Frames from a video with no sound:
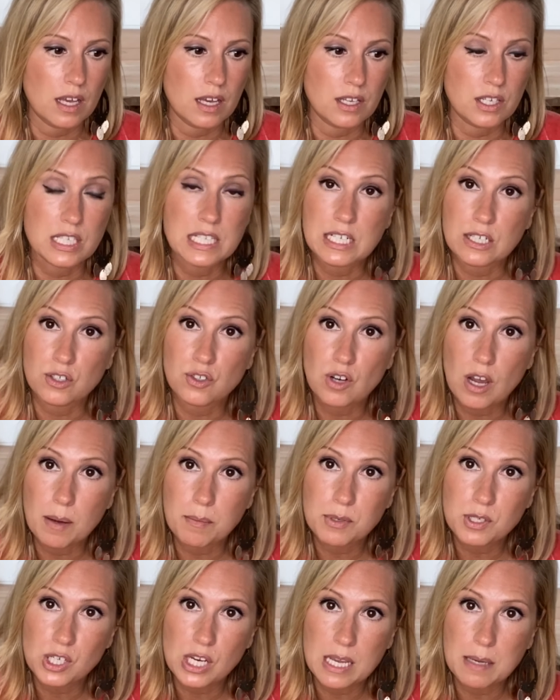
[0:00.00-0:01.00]
teardrop
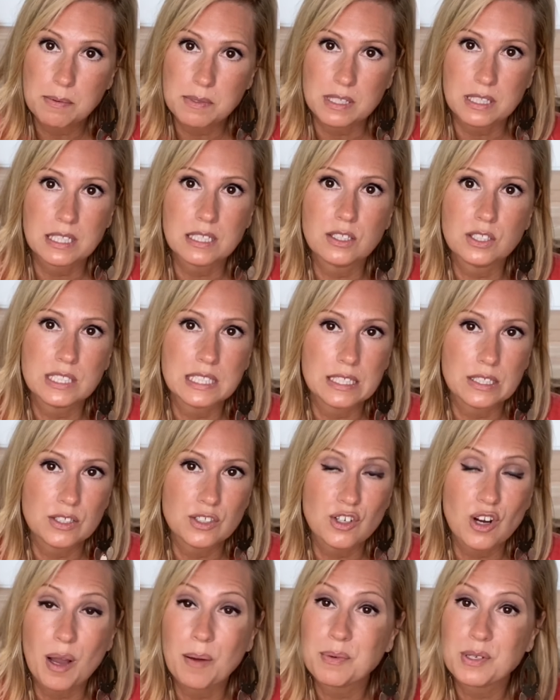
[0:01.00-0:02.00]
shapes, little
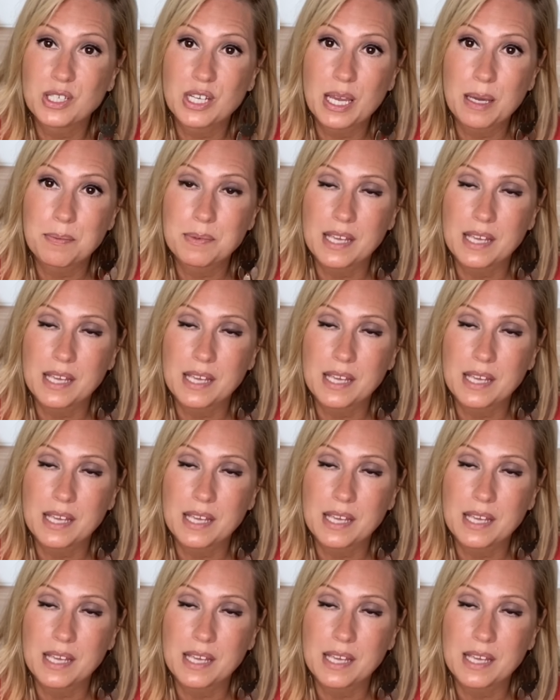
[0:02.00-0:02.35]
teardrop shapes.